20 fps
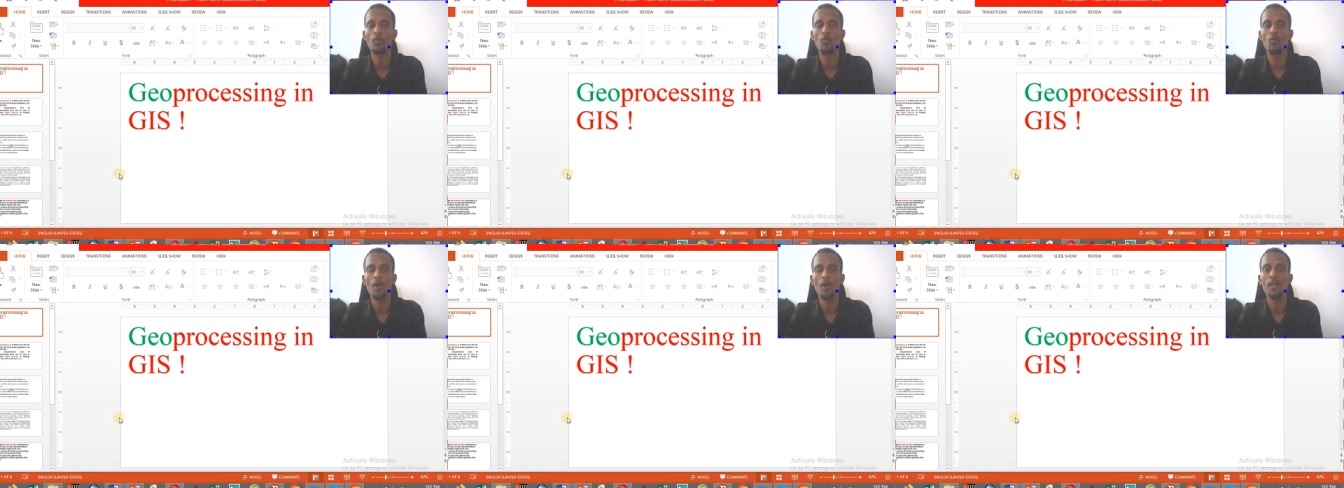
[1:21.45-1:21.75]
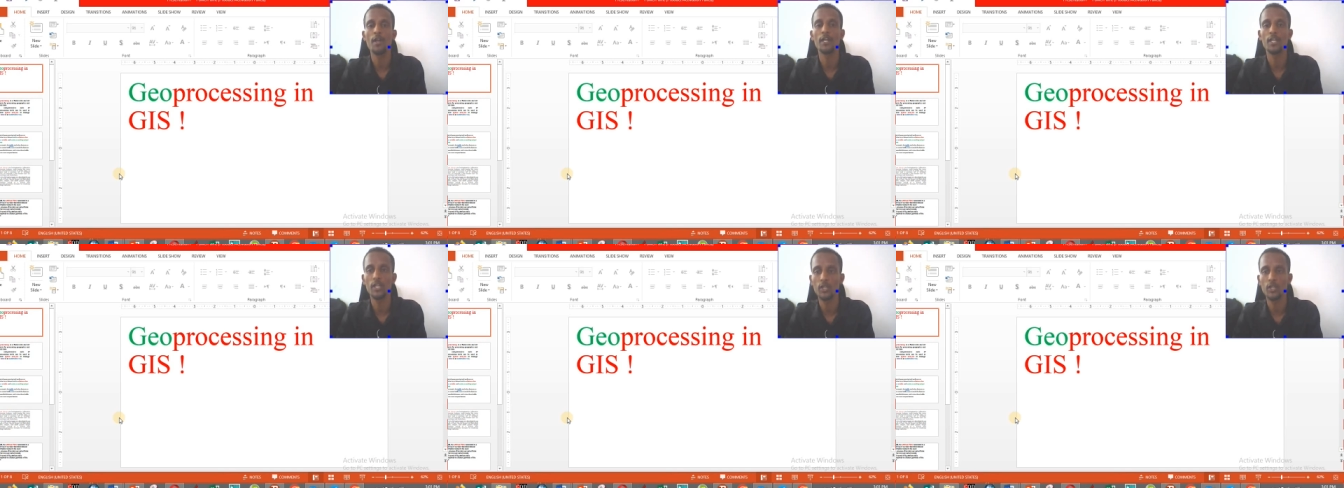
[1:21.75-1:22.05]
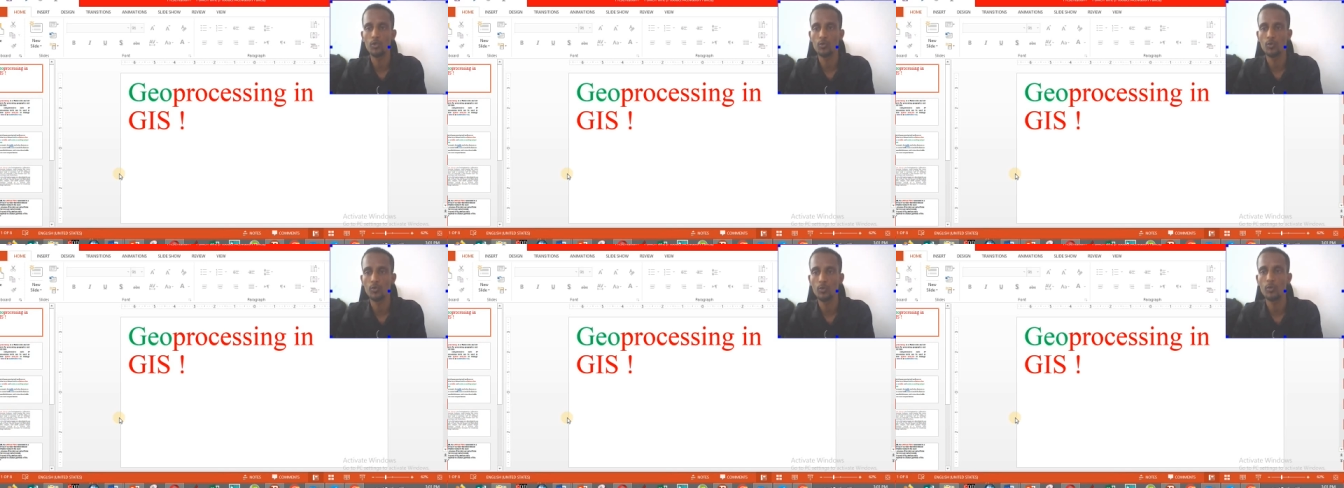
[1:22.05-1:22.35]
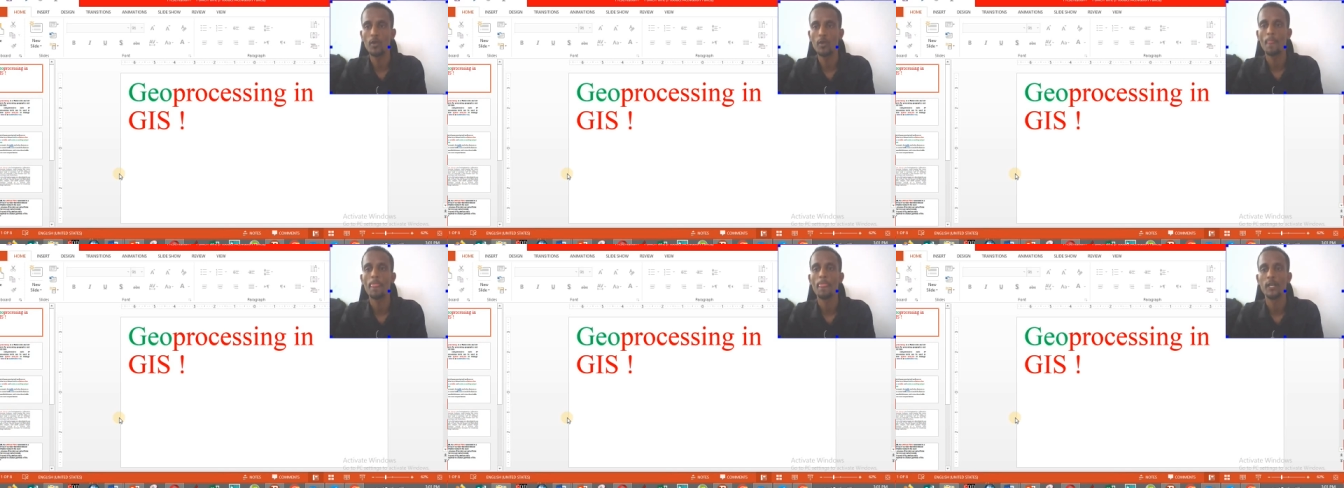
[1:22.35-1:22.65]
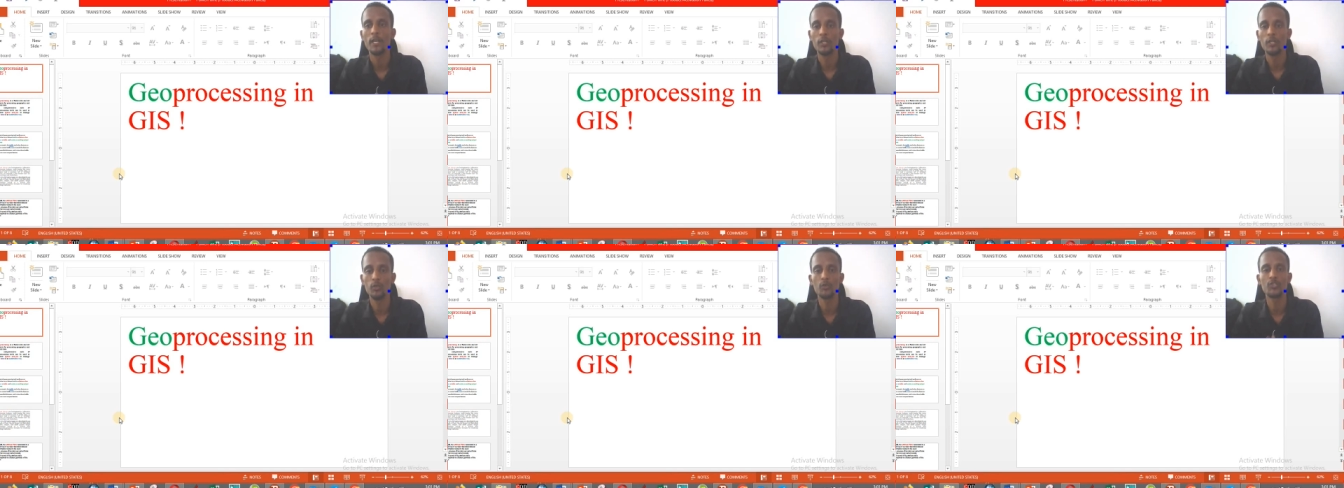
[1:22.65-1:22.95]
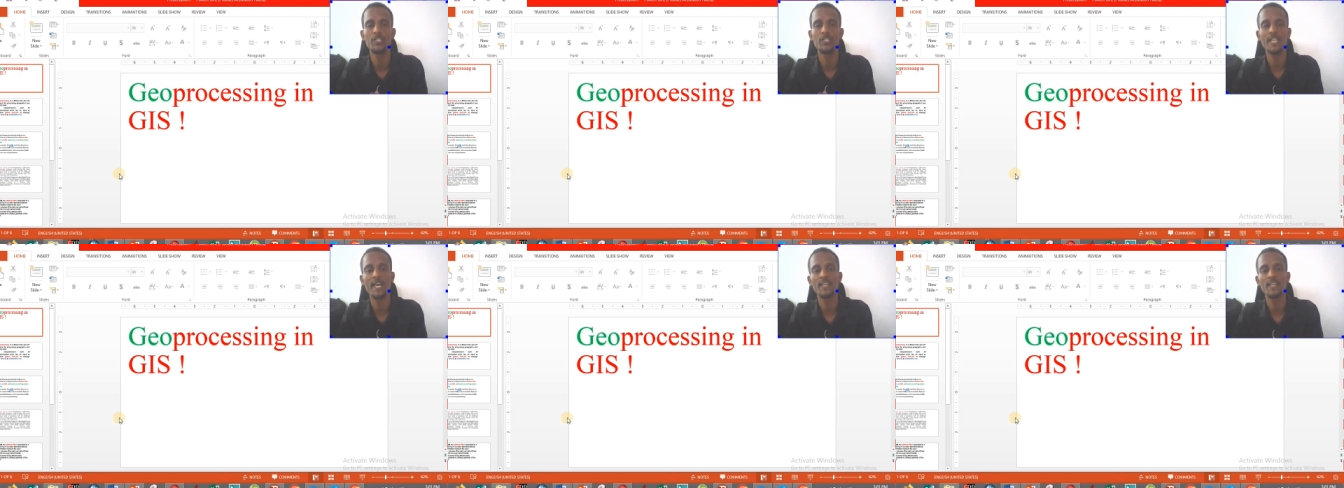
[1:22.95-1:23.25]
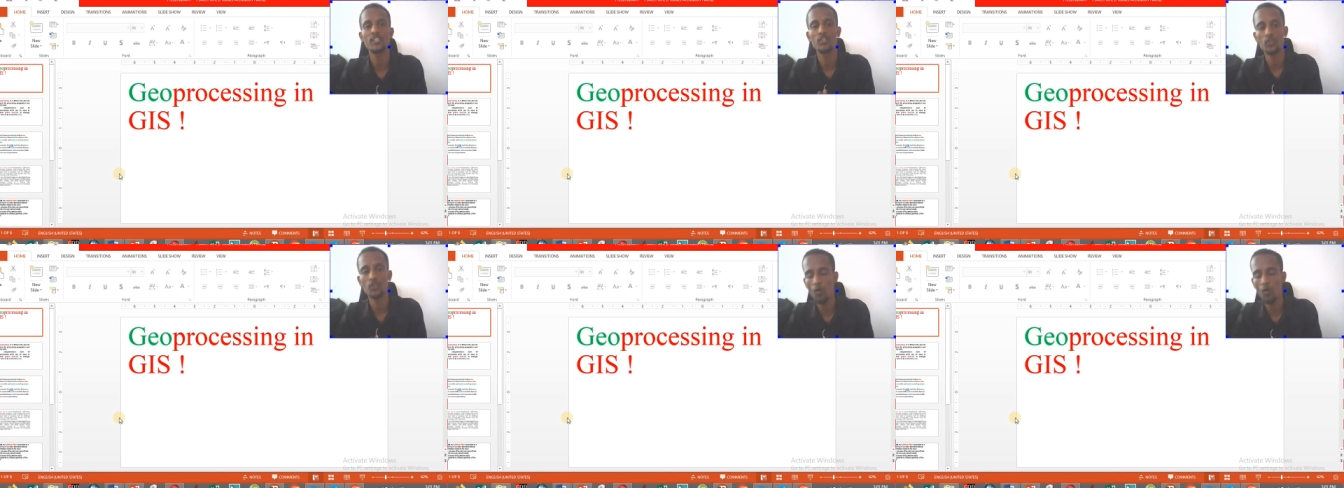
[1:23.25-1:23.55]
going to use
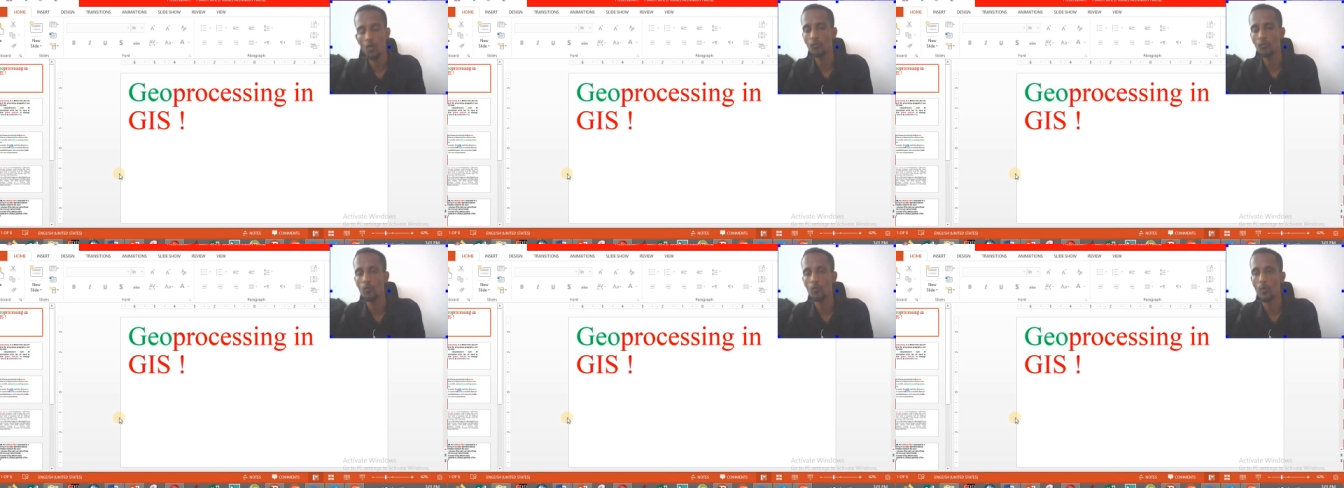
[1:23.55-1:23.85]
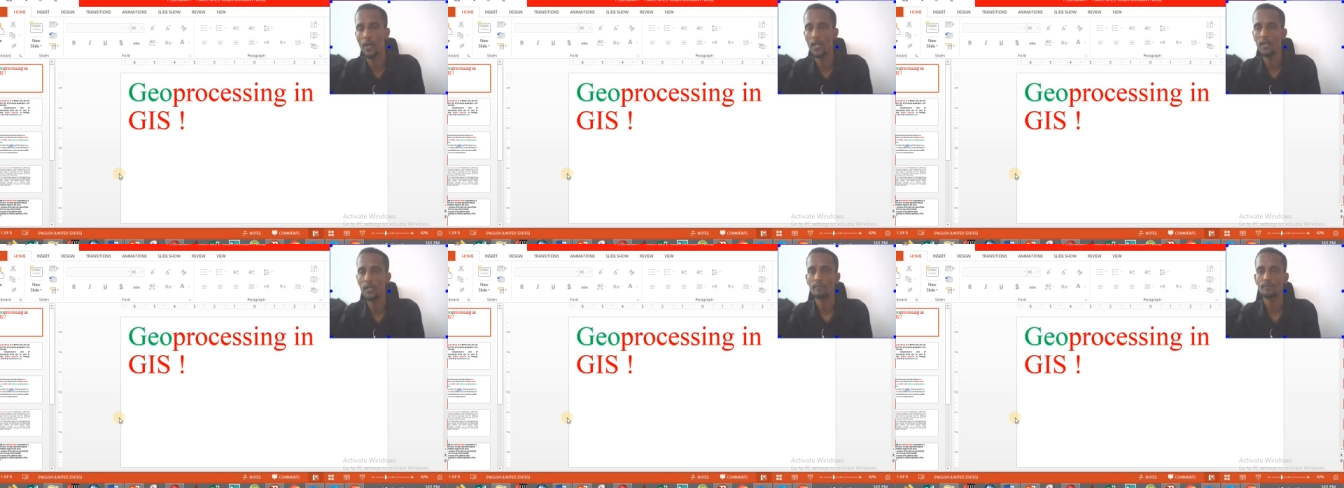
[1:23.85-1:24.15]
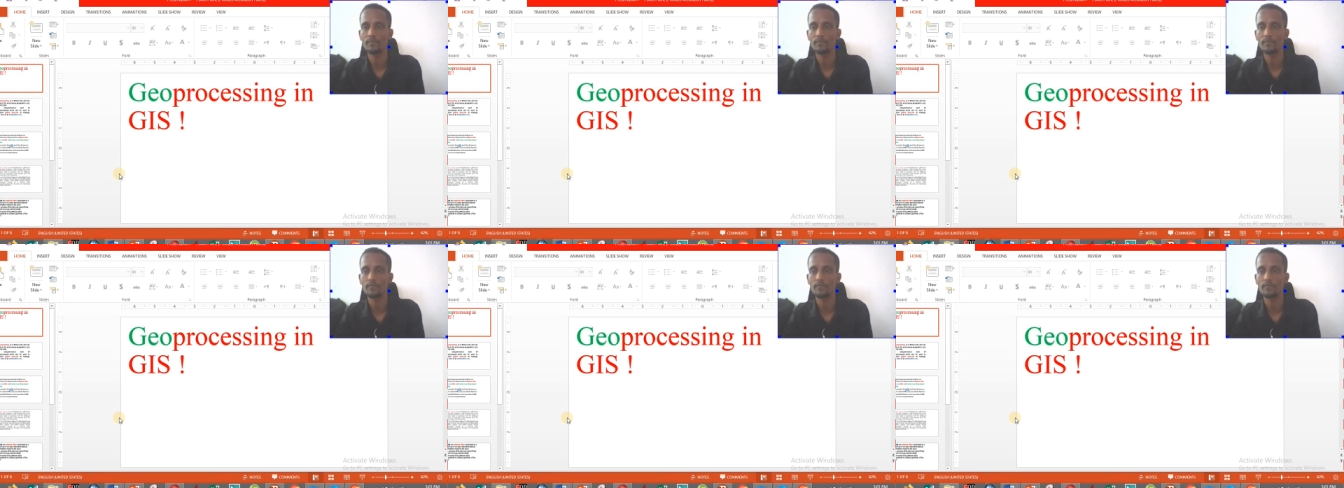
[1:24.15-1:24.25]
GIS software,